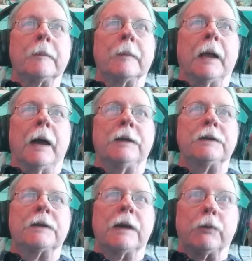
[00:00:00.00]
I just
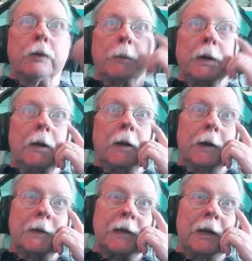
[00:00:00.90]
had one of my
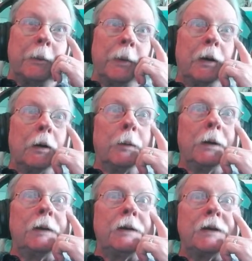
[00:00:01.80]
clients email
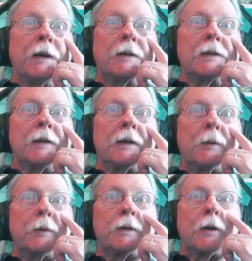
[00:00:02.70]
me just as I
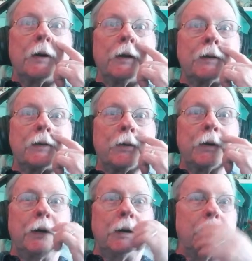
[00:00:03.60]
was starting
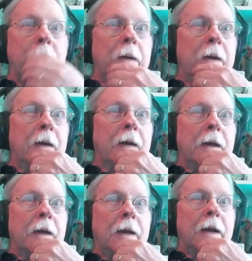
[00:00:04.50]
stream,
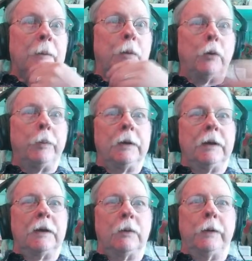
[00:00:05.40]
and I'm hoping they
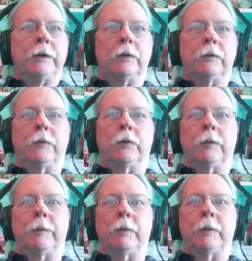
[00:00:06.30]
can wait till 4,
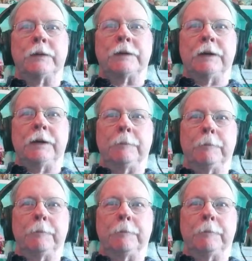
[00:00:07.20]
but we'll see.